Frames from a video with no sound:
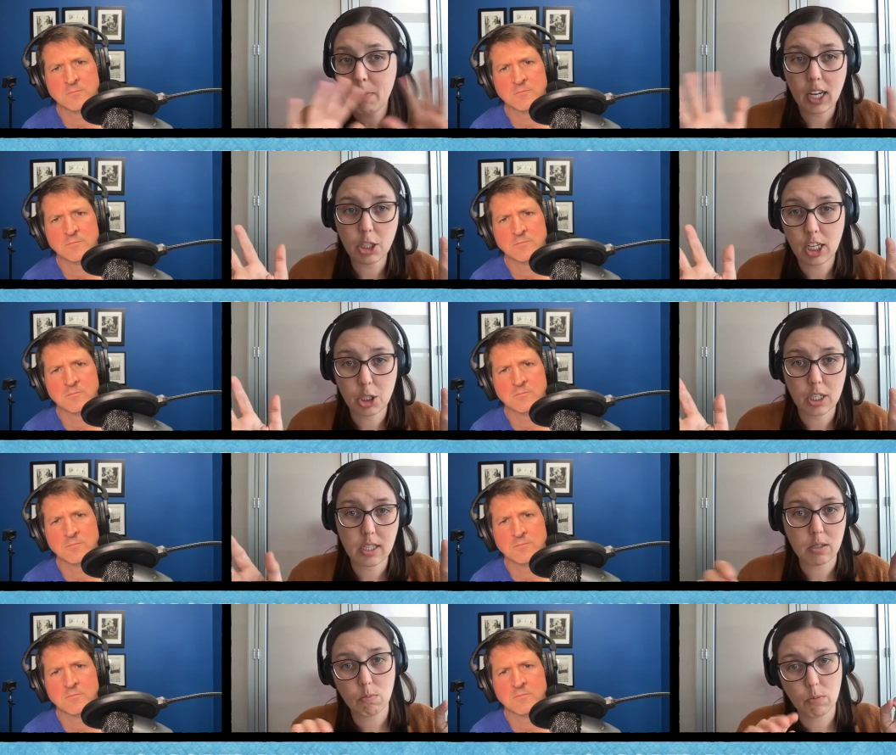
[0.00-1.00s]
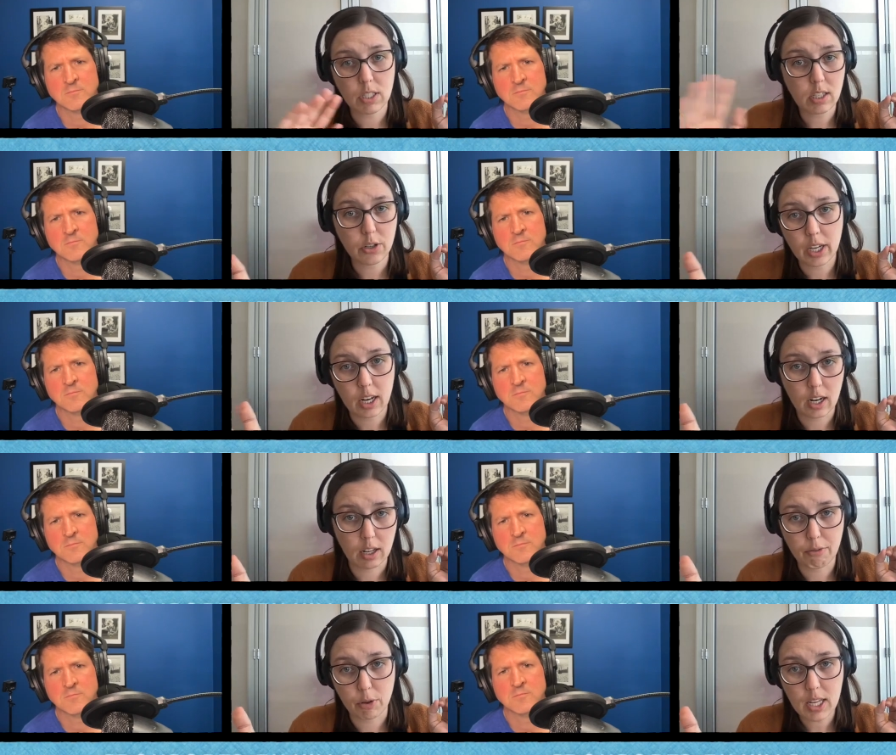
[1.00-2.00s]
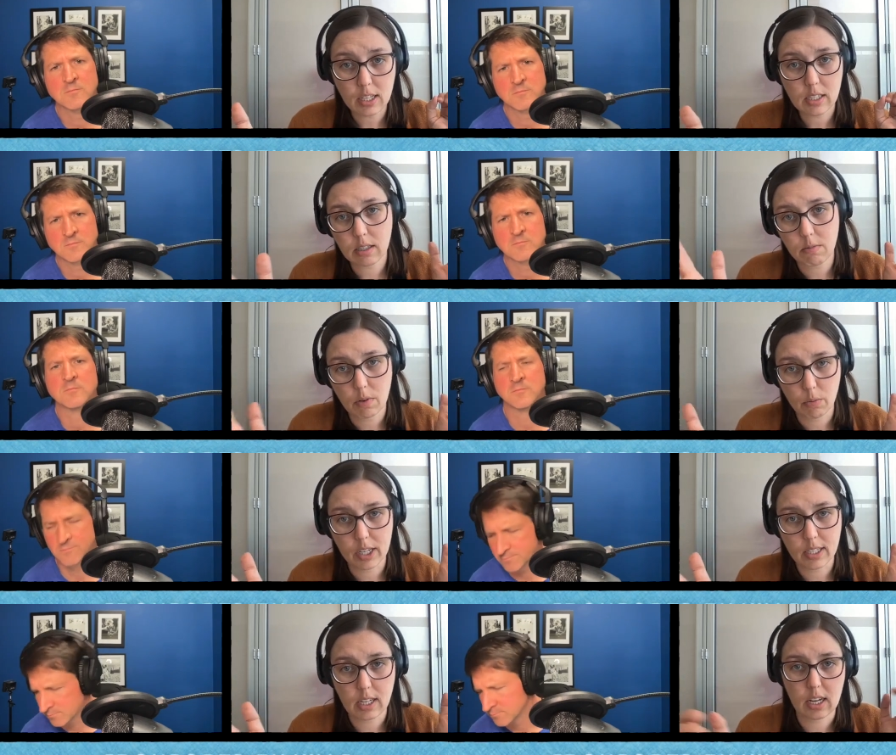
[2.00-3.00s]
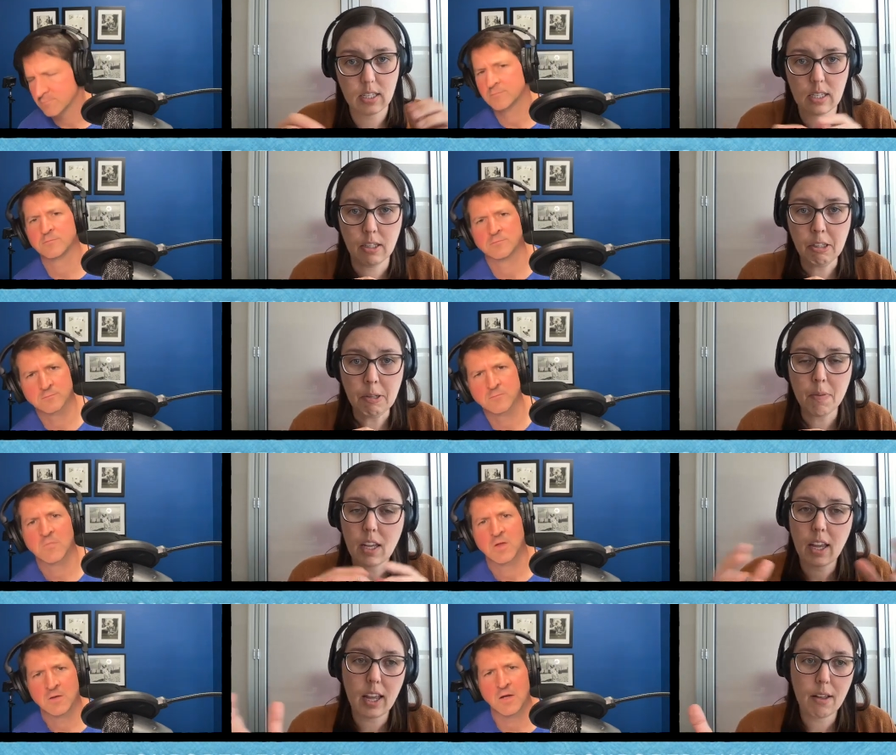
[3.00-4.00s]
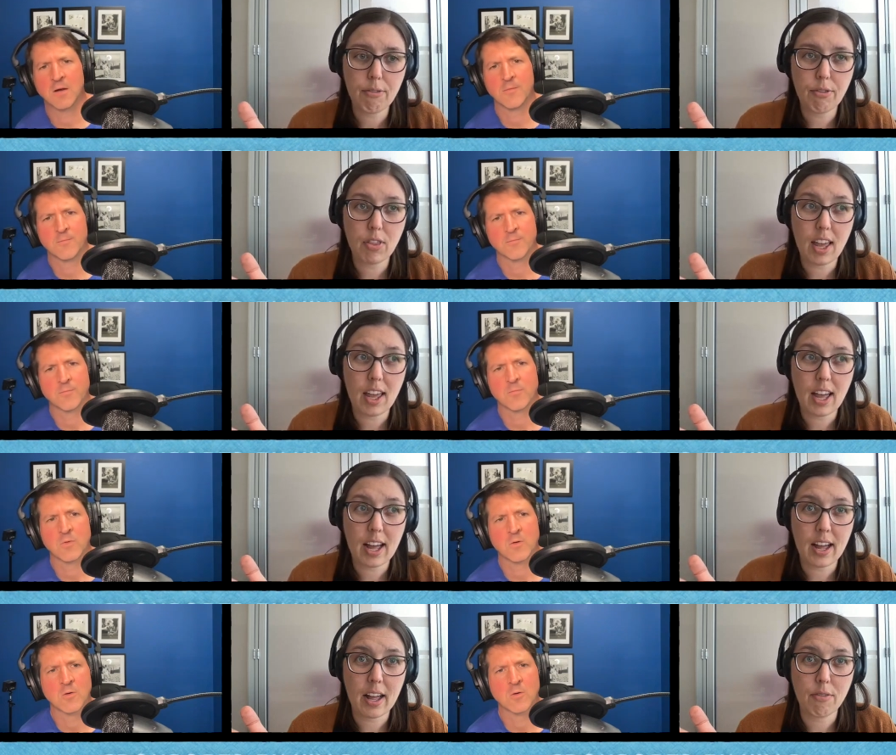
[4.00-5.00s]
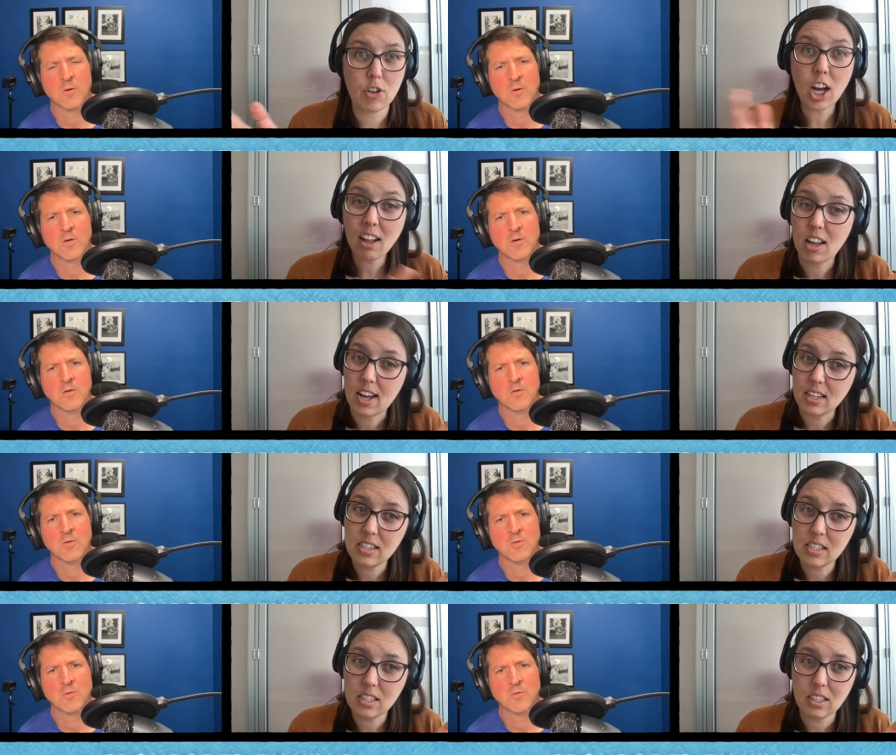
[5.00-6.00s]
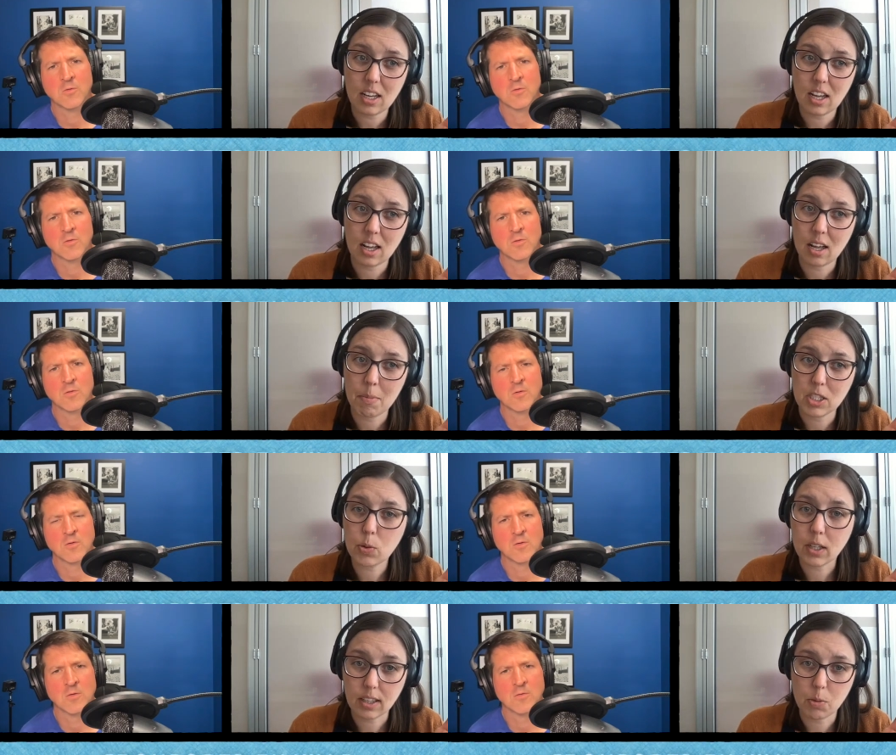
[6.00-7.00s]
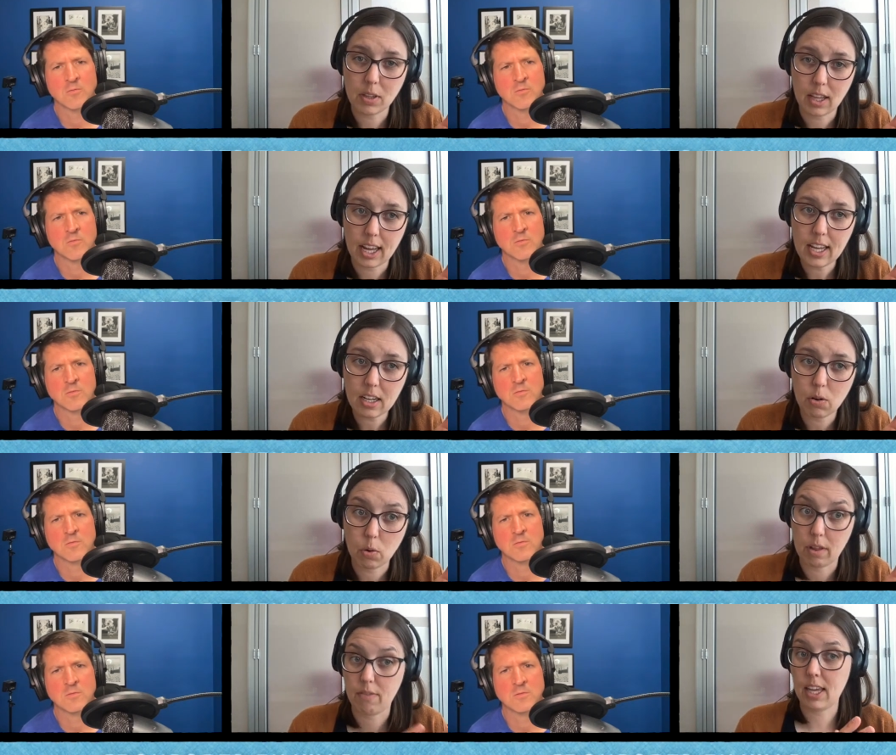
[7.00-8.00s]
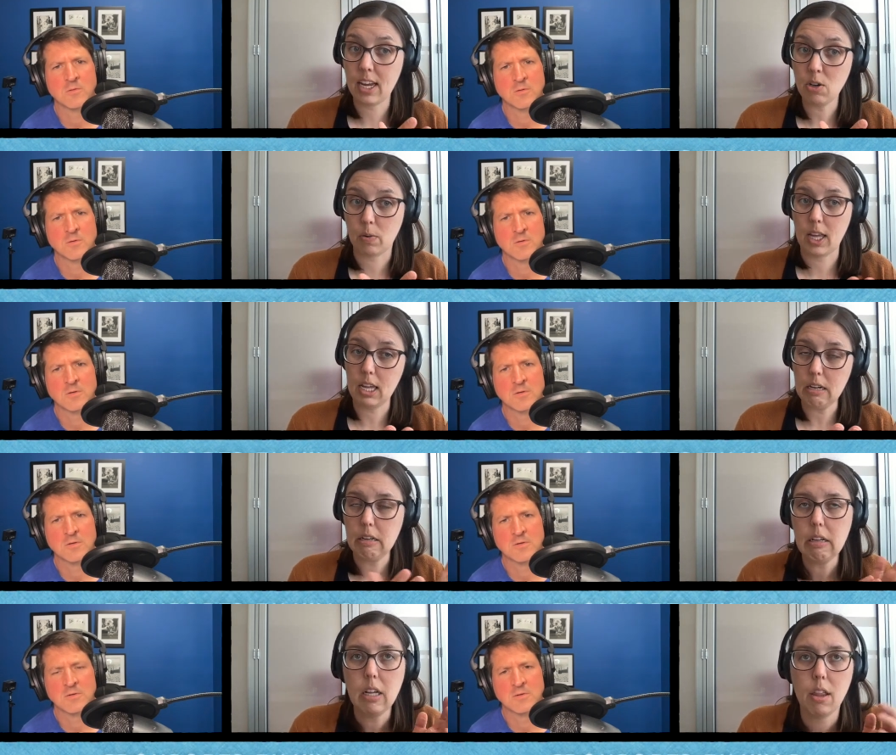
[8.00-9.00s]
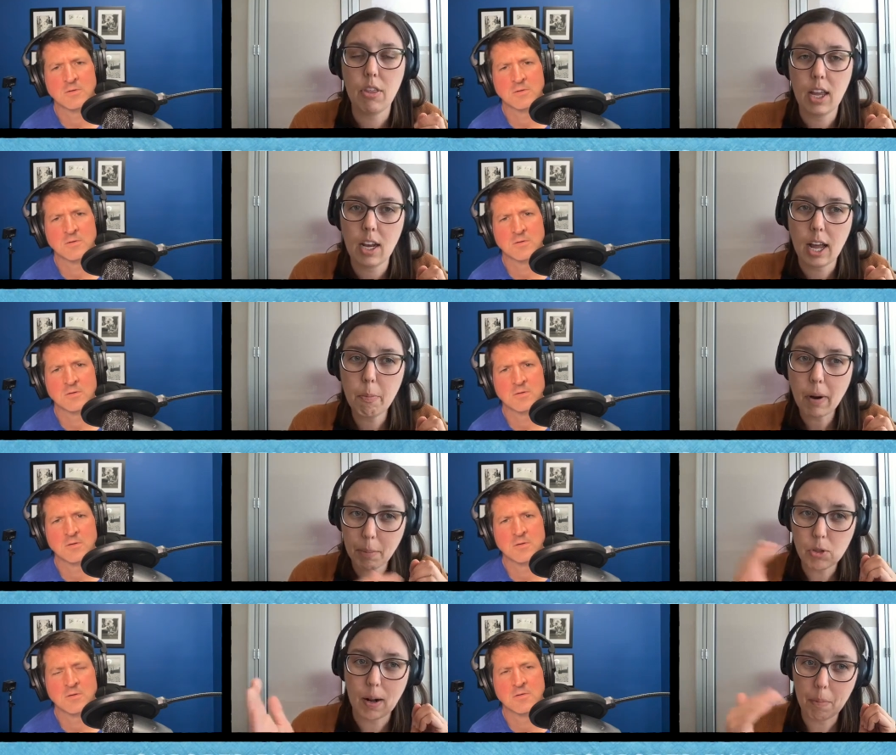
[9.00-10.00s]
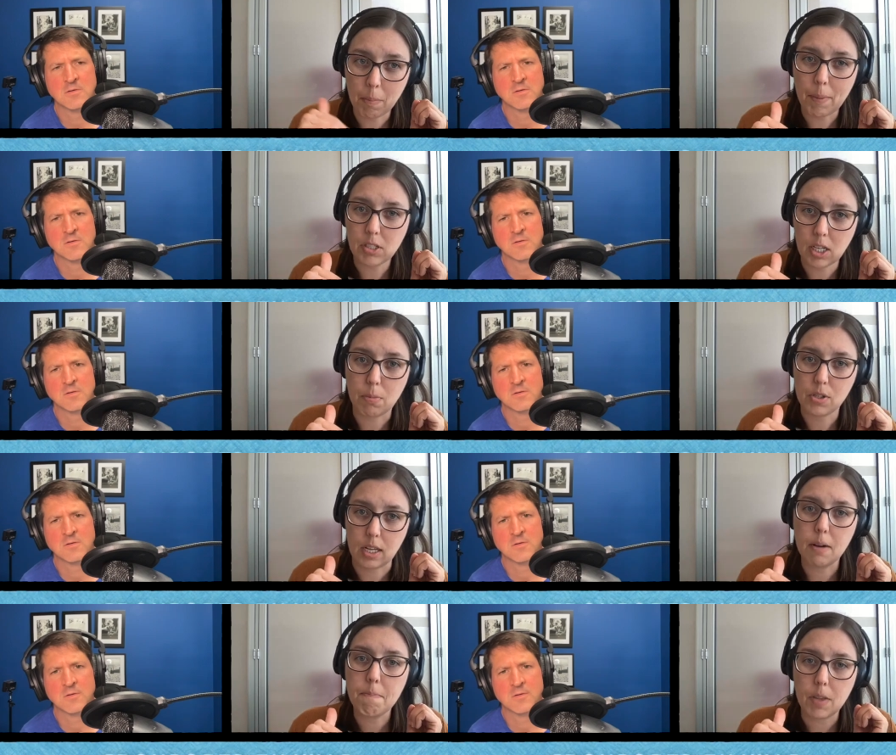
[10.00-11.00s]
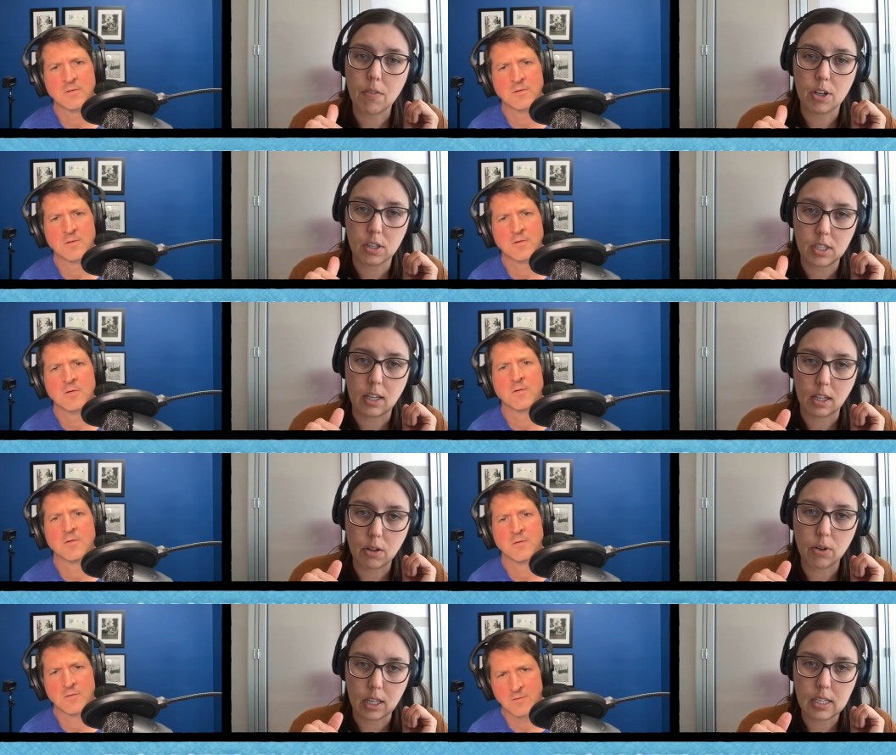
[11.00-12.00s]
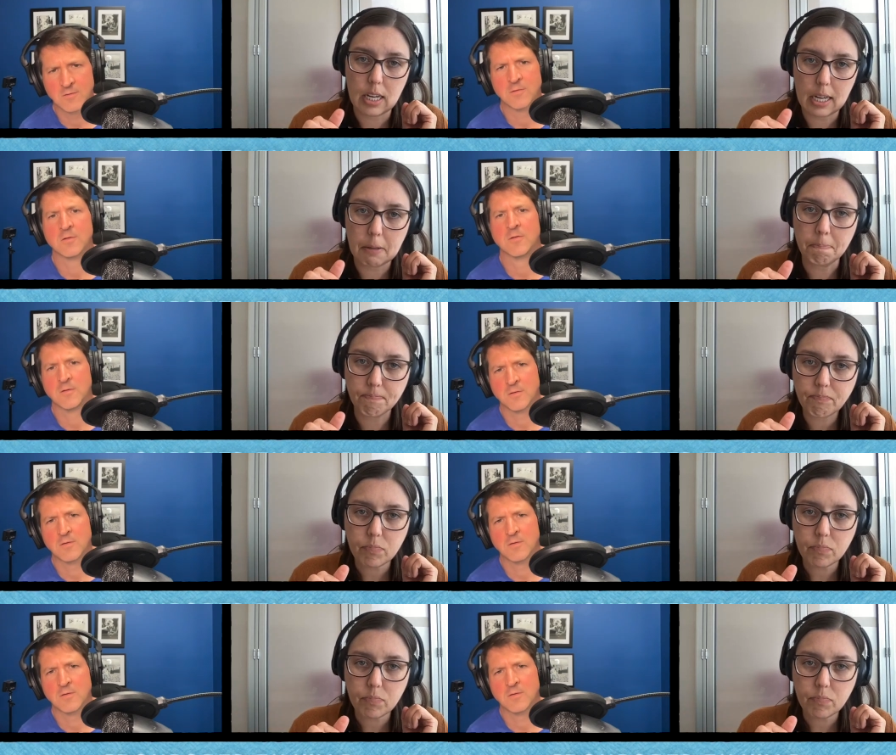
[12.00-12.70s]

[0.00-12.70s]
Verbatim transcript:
Speaker 1: We don't make any changes. We see you again in a few weeks, reassess. If they have not lost um, as quickly as we'd like, or they've gained weight, then I'd probably drop them about 10% of their daily caloric intake.